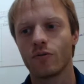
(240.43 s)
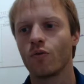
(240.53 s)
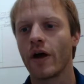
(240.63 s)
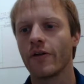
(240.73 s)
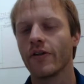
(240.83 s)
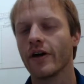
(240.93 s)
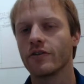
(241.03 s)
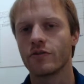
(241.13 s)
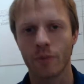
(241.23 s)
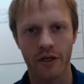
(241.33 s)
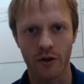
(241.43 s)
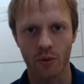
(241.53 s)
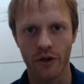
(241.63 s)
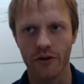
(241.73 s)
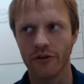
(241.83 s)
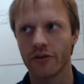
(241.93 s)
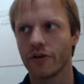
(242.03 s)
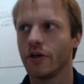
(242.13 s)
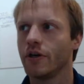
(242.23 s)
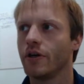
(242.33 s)
rather than spinning their wheels
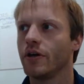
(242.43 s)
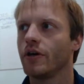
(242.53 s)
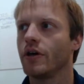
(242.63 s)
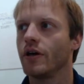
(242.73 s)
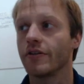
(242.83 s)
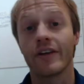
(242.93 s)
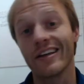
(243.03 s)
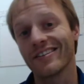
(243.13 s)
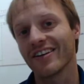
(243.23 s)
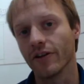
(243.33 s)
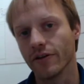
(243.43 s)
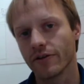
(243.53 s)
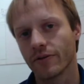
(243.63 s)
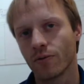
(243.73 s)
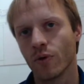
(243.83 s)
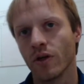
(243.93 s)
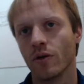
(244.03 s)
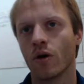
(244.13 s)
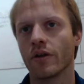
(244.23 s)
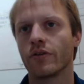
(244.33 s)
and staying silent. We
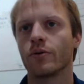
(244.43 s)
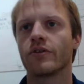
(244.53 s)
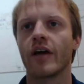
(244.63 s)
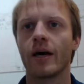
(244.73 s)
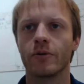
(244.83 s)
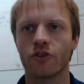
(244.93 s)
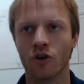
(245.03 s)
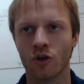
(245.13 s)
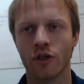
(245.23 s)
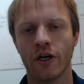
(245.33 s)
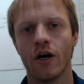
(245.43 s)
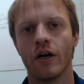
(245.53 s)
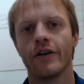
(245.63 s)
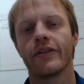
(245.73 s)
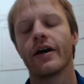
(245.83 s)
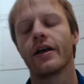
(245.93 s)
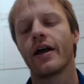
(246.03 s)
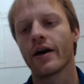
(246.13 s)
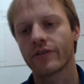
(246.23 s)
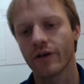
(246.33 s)
wanted to establish early on that
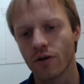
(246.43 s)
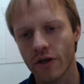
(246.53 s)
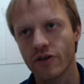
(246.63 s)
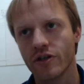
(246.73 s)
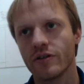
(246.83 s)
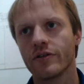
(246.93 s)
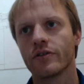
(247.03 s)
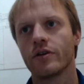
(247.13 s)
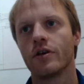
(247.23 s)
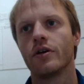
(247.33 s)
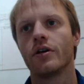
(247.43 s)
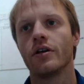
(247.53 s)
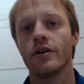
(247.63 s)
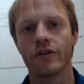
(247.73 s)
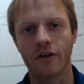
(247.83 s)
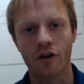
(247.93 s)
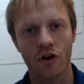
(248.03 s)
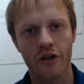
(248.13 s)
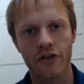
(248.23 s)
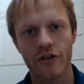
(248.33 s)
asking questions is
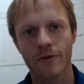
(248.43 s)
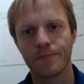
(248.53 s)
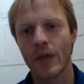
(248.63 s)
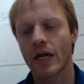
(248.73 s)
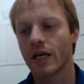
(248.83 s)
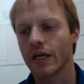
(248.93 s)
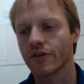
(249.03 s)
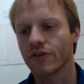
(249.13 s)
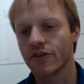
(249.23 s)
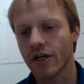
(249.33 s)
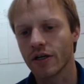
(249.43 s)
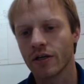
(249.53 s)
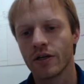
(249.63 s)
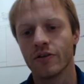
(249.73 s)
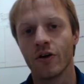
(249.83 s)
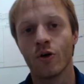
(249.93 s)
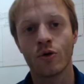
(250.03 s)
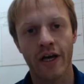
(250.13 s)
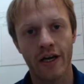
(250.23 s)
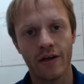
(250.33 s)
encouraged, getting stuck is
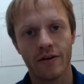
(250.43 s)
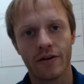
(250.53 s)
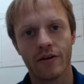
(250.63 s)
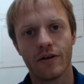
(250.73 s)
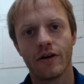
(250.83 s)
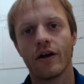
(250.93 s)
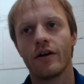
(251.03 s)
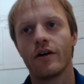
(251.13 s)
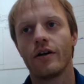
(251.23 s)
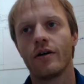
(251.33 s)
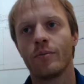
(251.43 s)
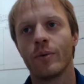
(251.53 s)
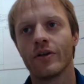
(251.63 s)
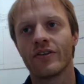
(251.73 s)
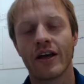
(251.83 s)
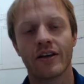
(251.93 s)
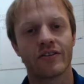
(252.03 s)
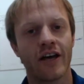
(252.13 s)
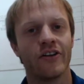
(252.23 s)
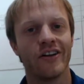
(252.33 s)
okay, but staying
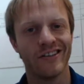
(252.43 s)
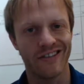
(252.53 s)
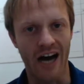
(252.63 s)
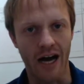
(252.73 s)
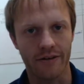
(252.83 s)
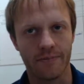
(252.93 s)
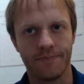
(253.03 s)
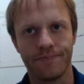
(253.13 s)
silent is not.